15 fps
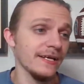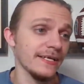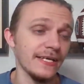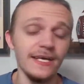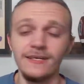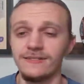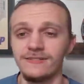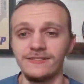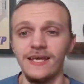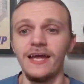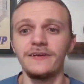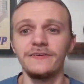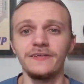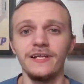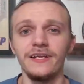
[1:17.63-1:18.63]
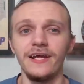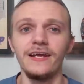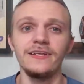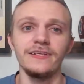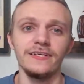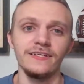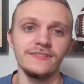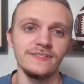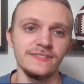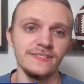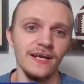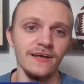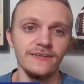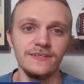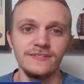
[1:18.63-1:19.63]
yeah, Saturday night against
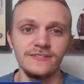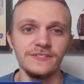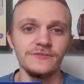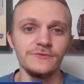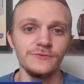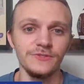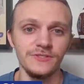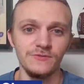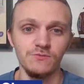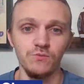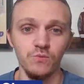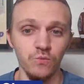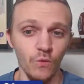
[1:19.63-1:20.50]
LSU was